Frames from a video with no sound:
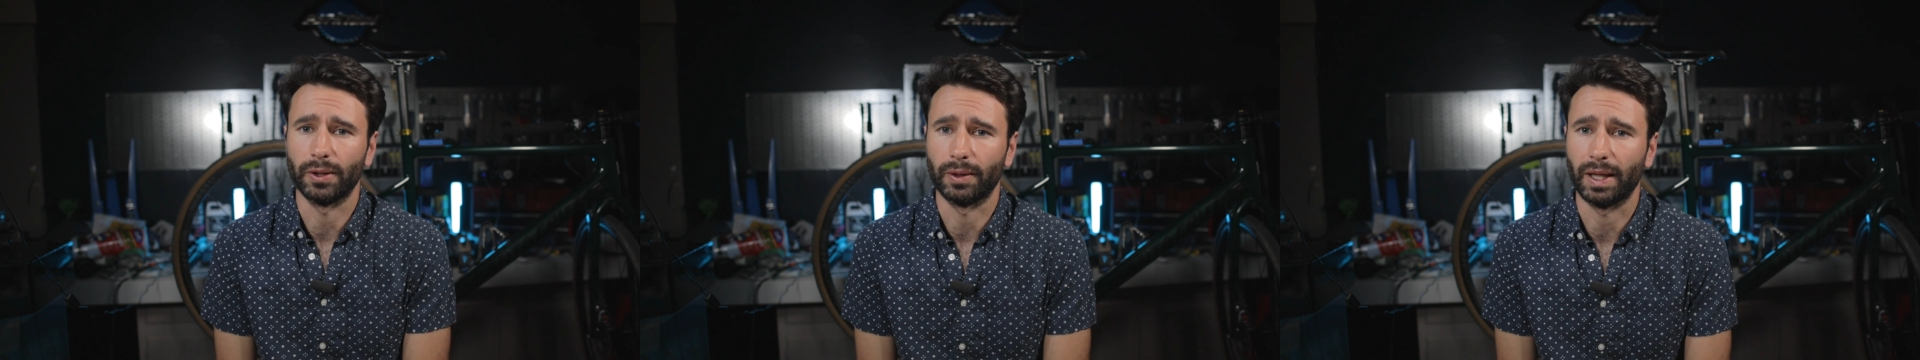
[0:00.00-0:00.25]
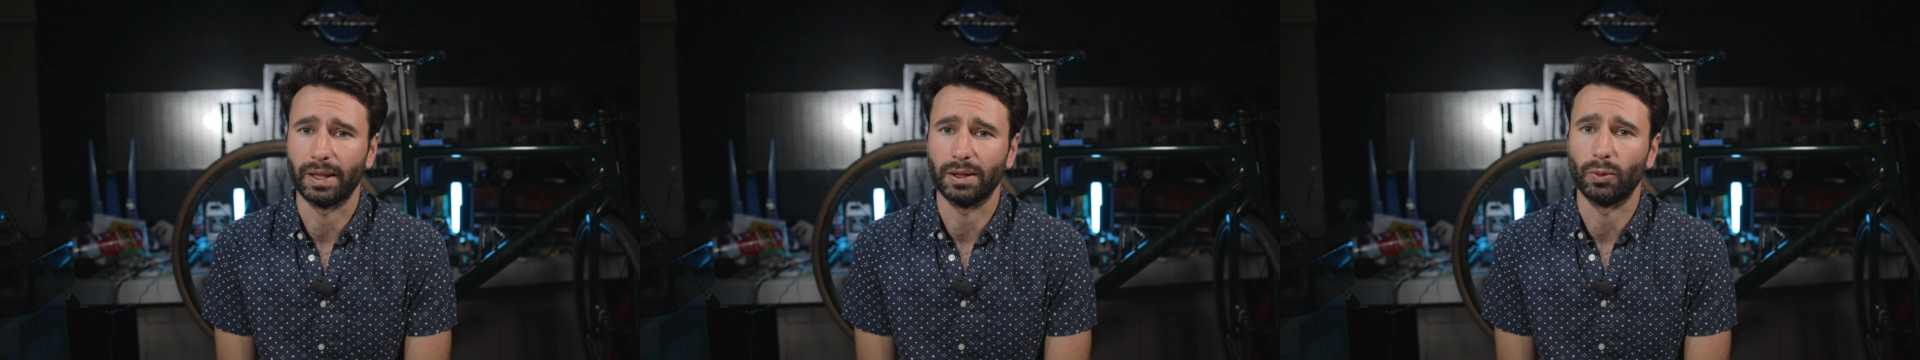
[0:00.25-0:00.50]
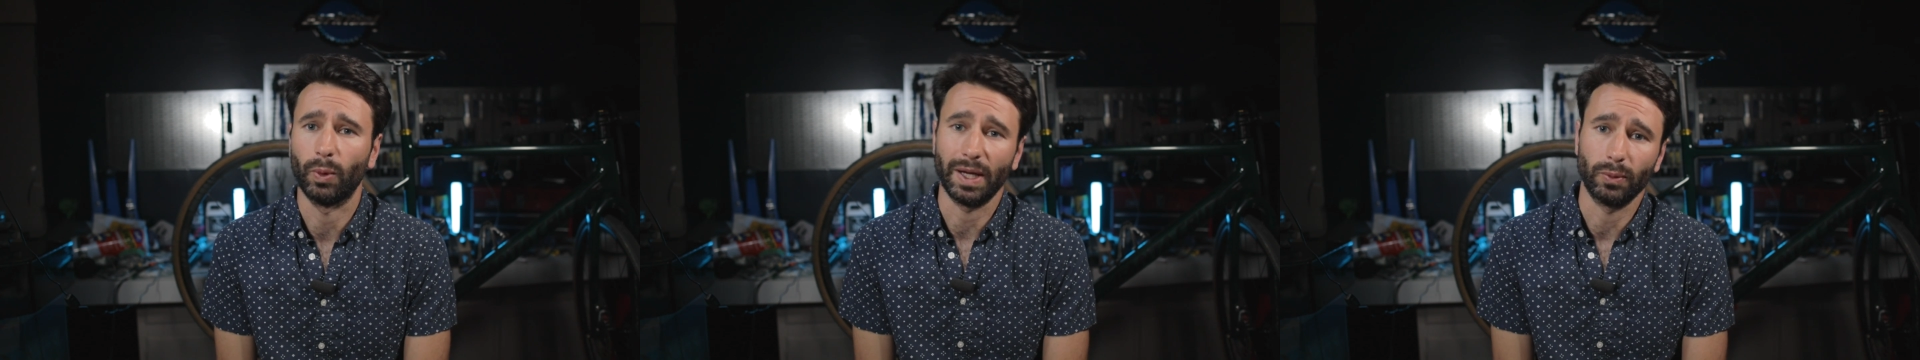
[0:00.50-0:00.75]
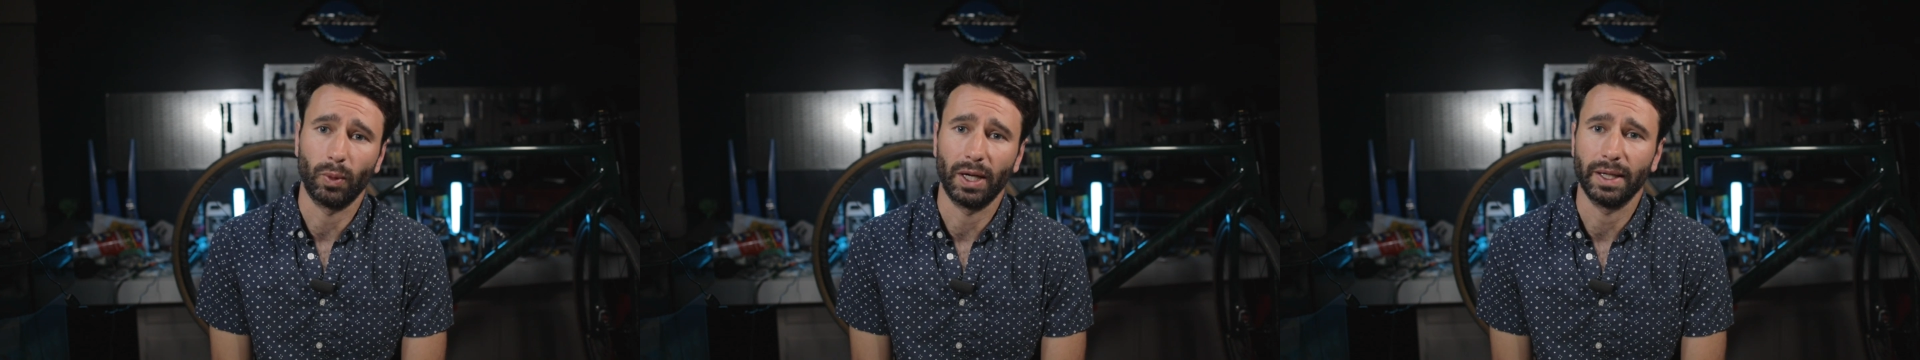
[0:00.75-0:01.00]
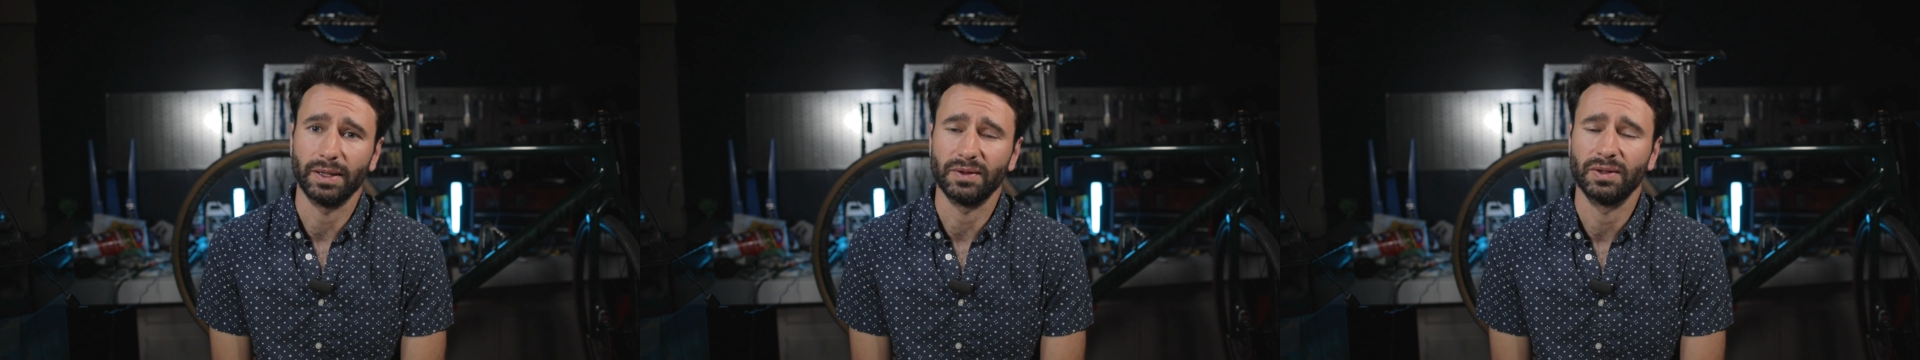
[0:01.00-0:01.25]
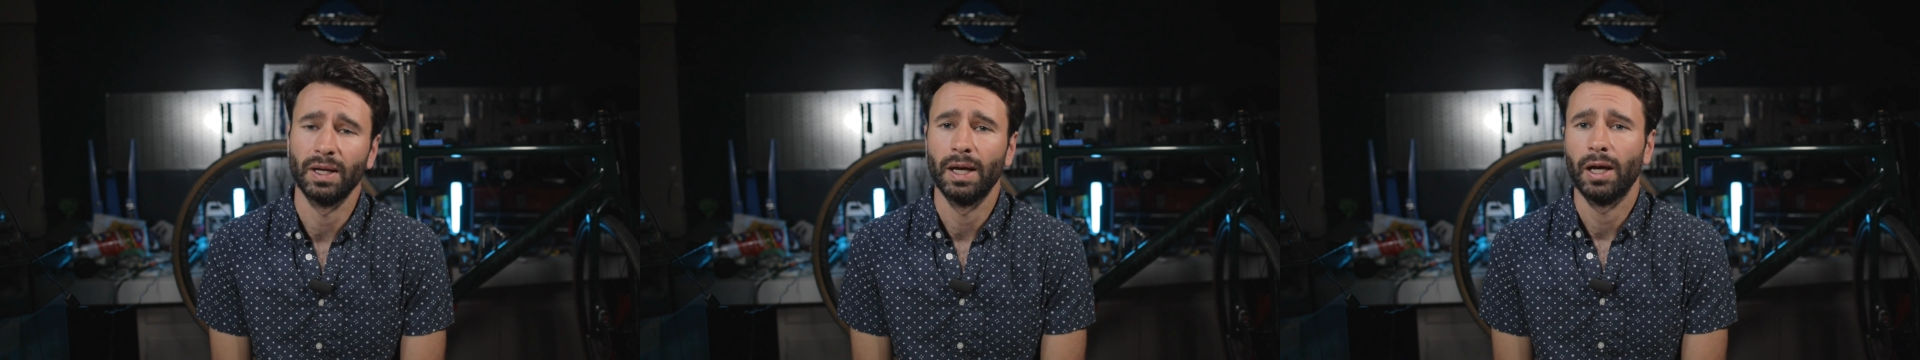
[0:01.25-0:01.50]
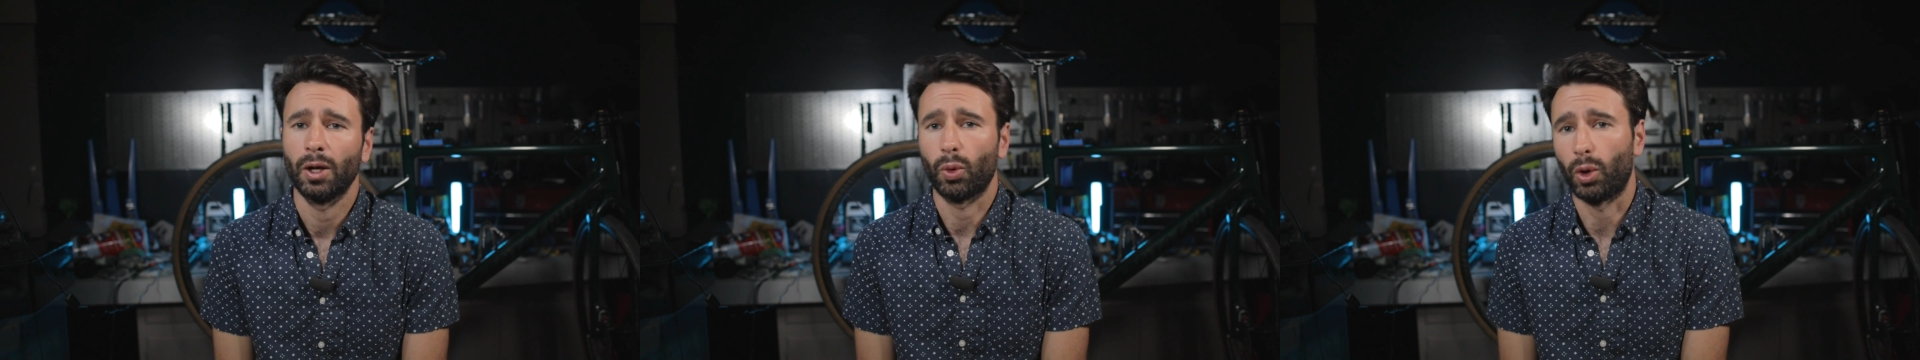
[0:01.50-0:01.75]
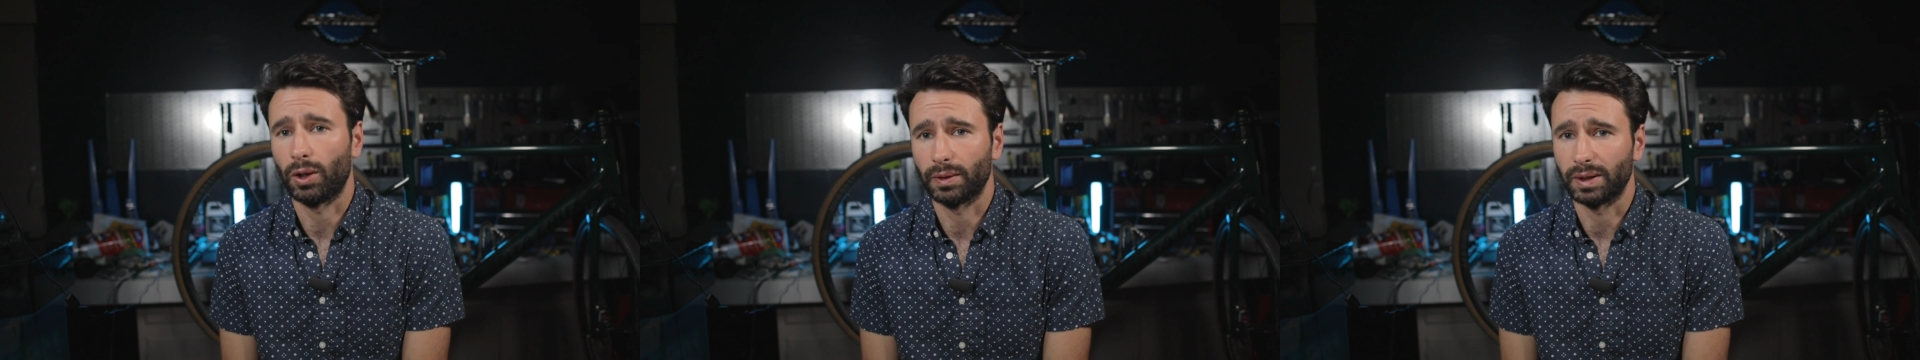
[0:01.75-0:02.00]
you're getting weight-wise,
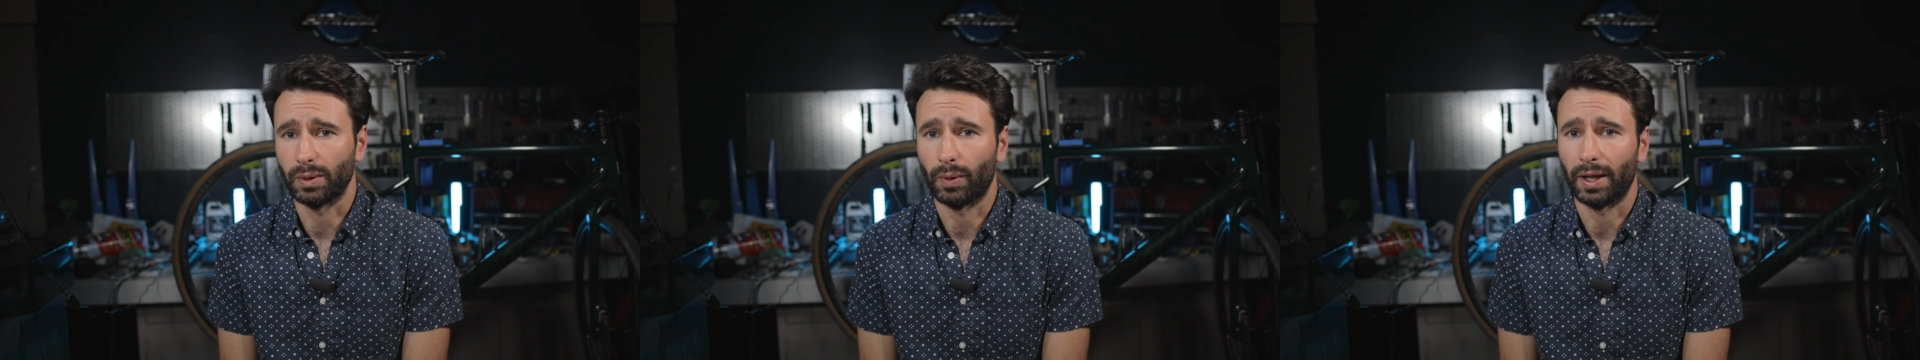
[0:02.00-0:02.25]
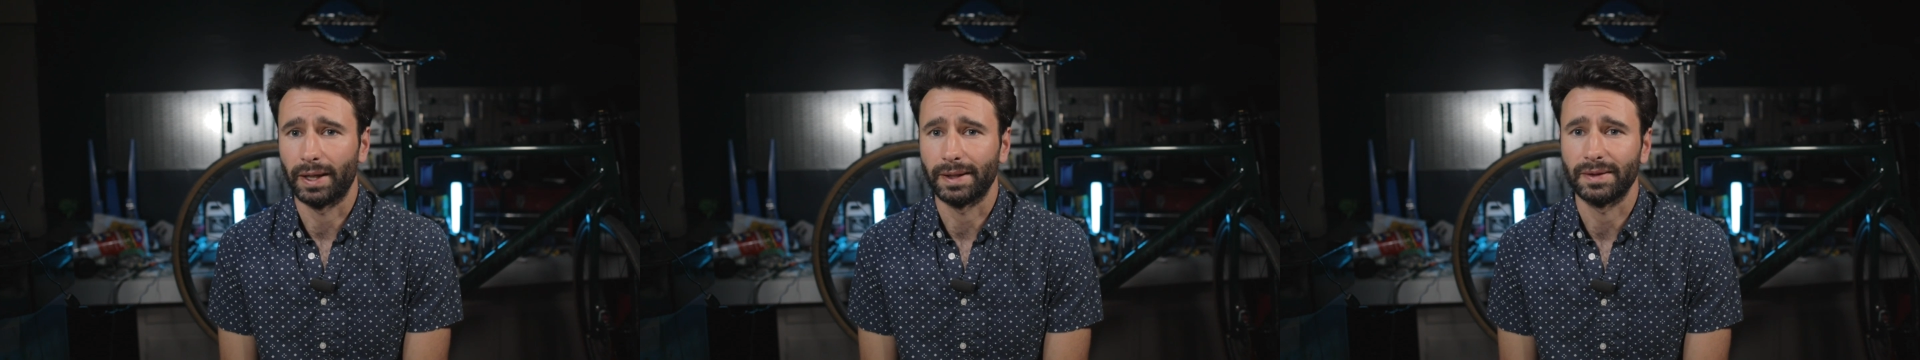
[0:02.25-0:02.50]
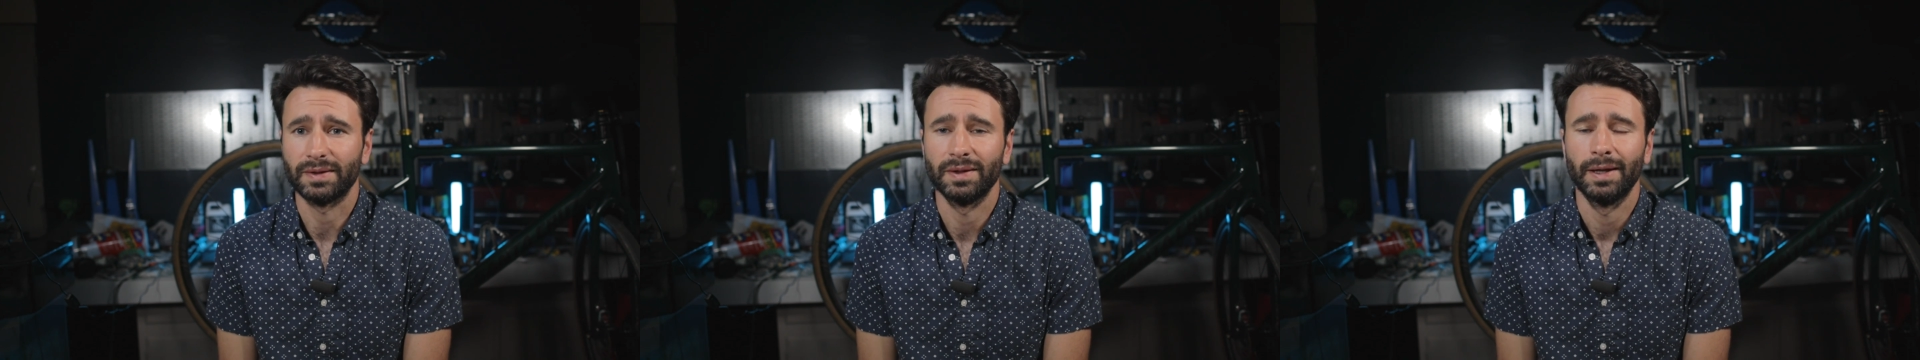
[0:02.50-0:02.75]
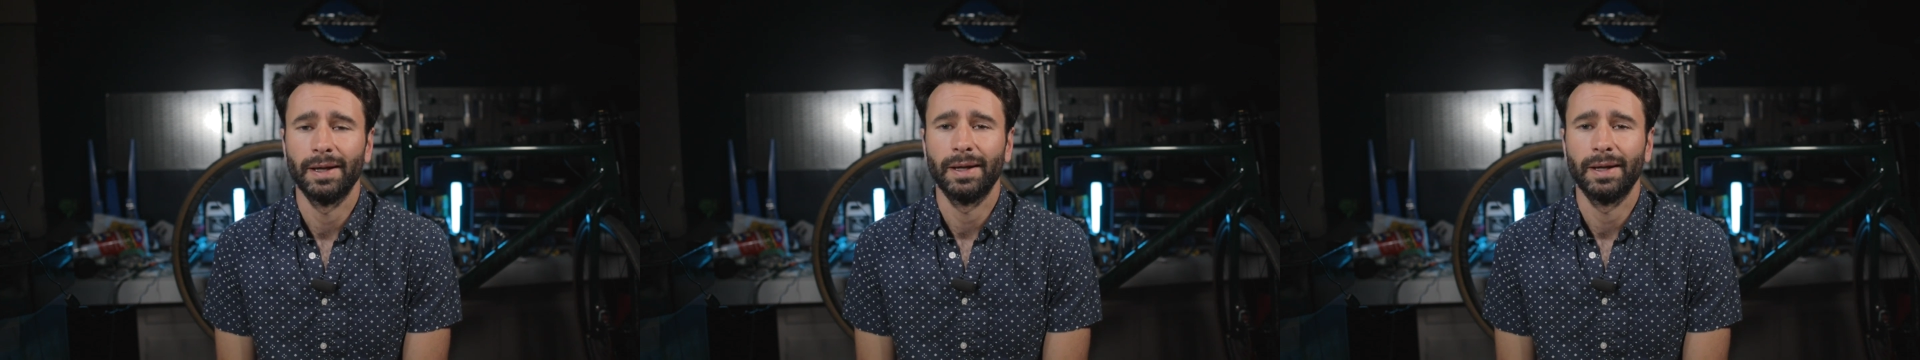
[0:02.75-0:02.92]
quality-wise,